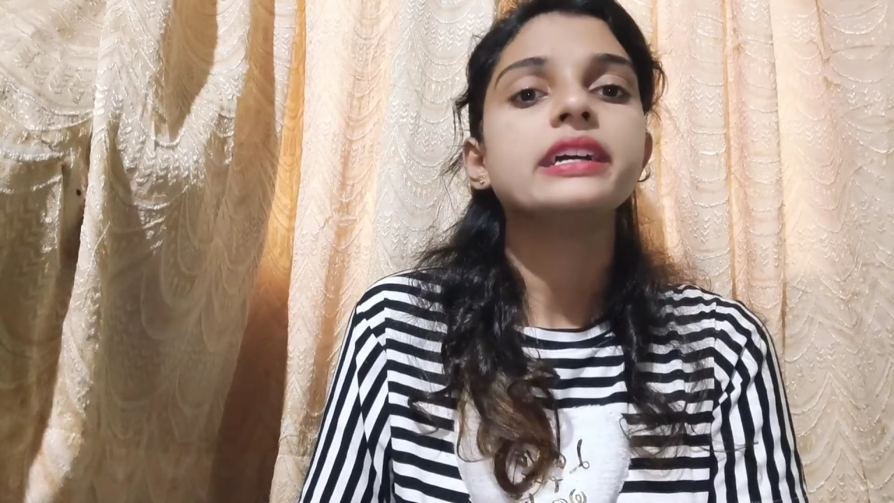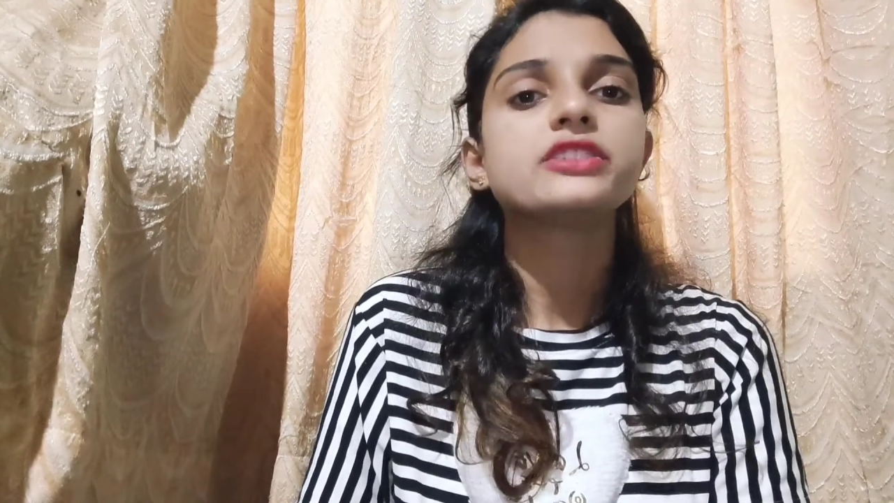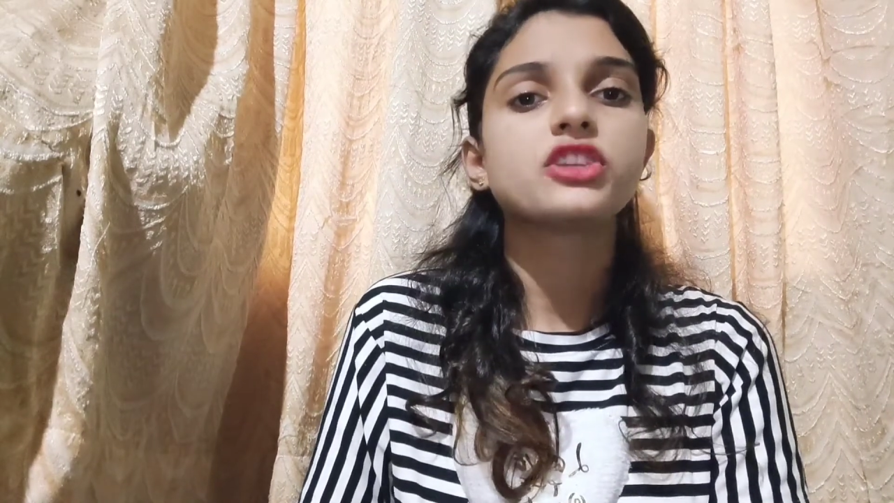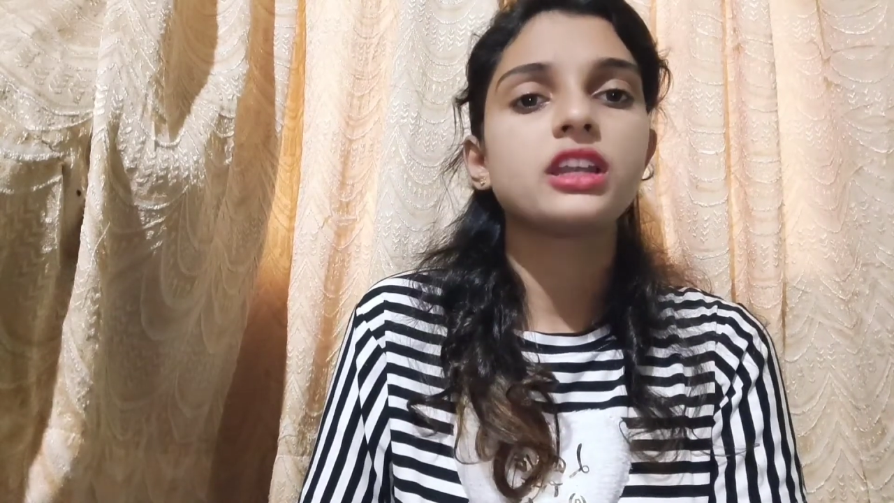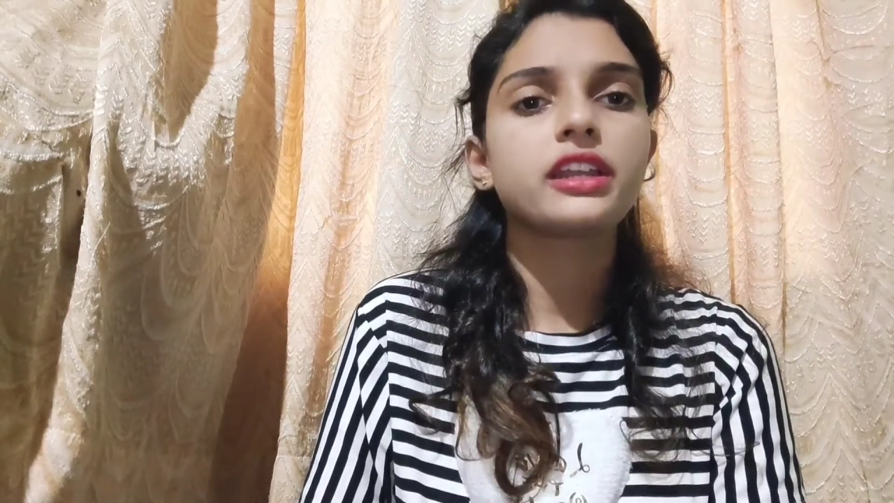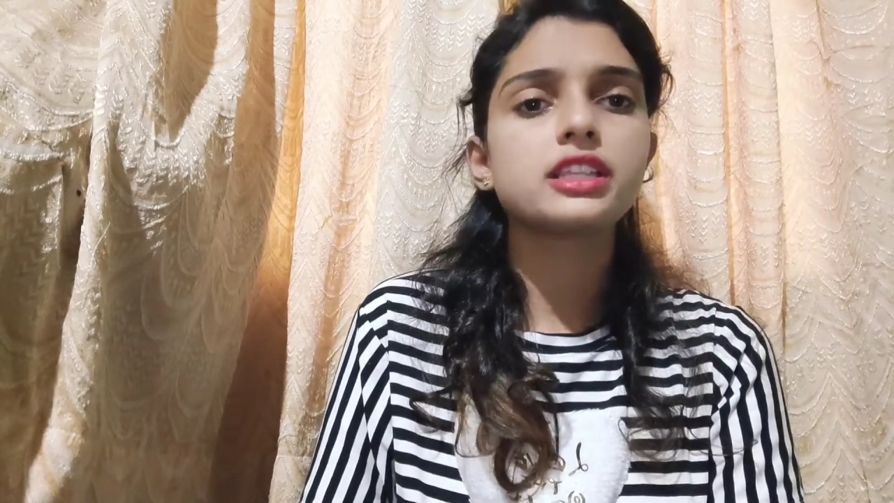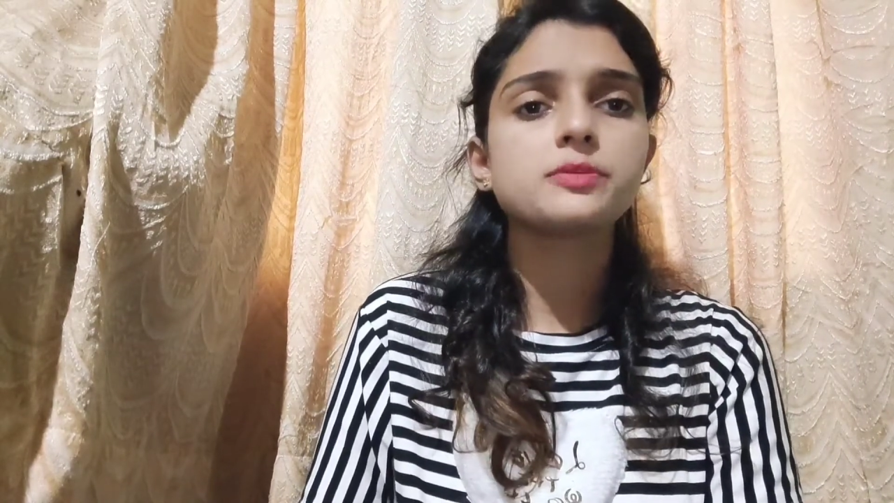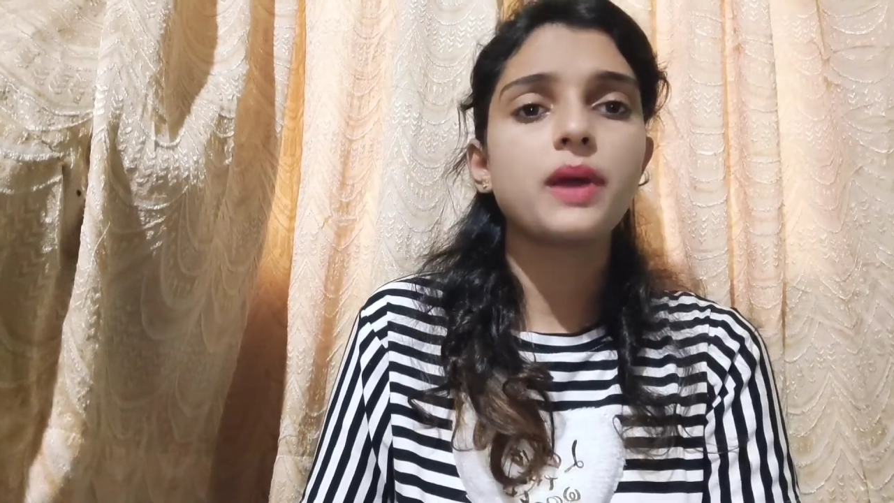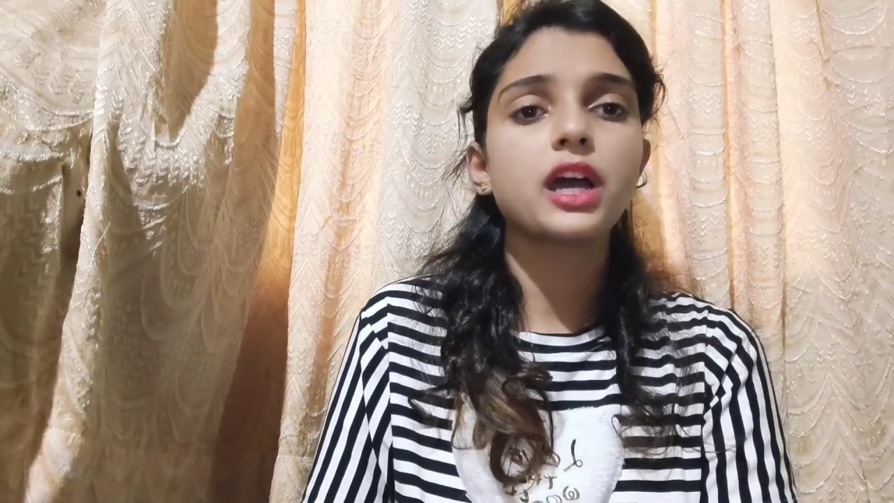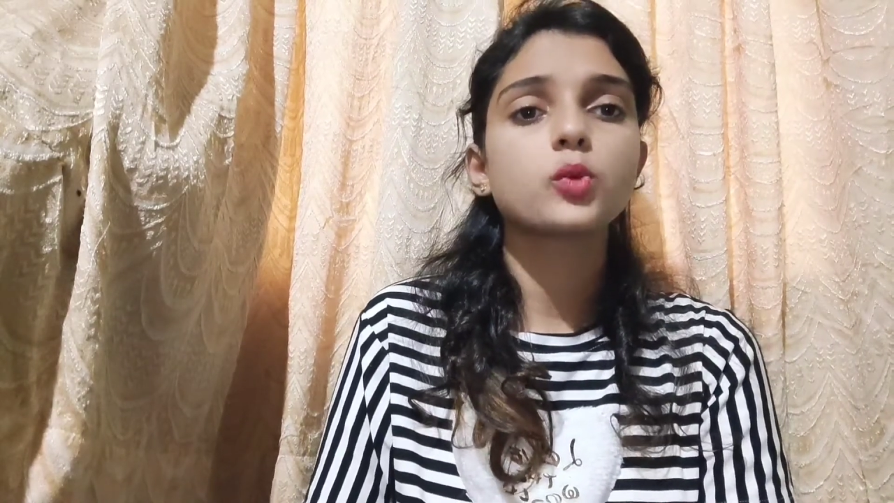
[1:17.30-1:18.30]
children's
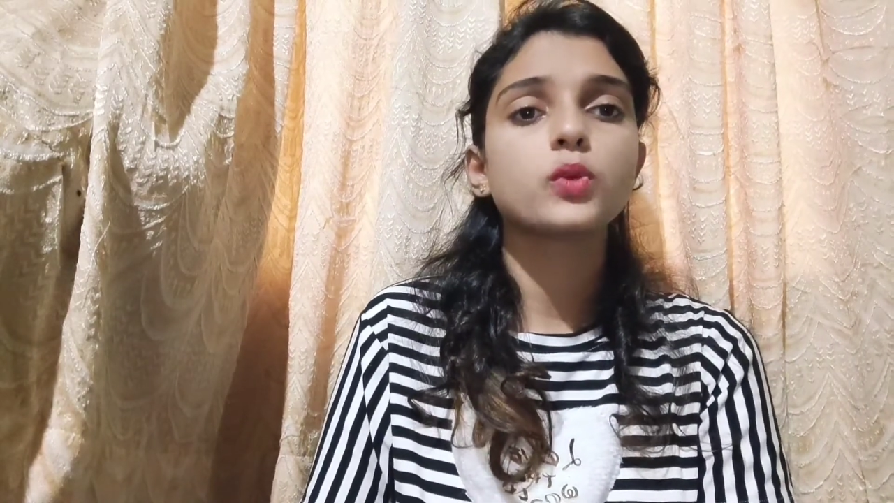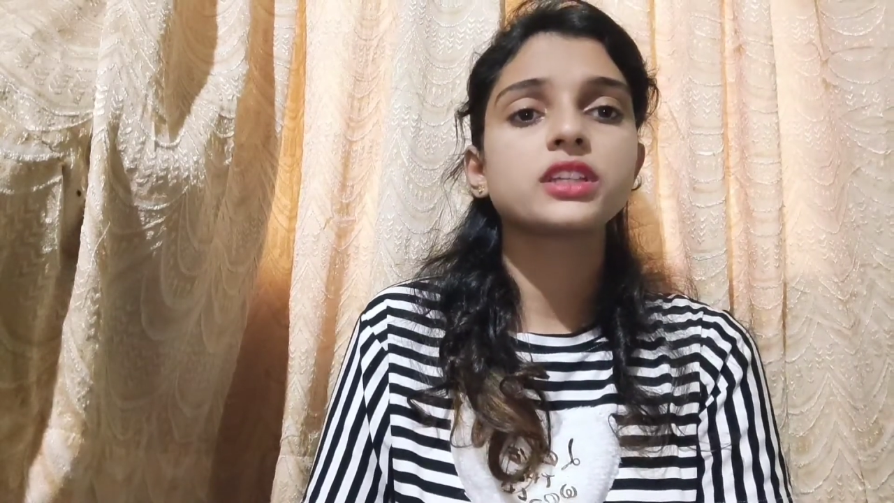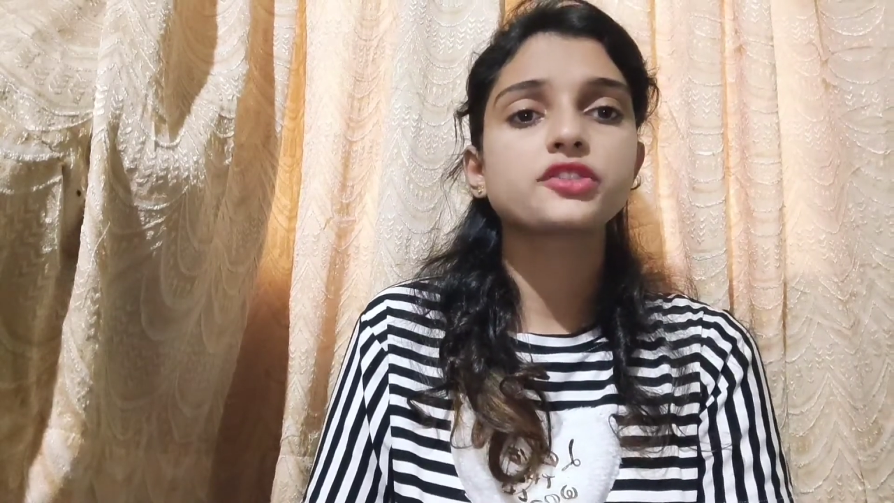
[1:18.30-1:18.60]
park with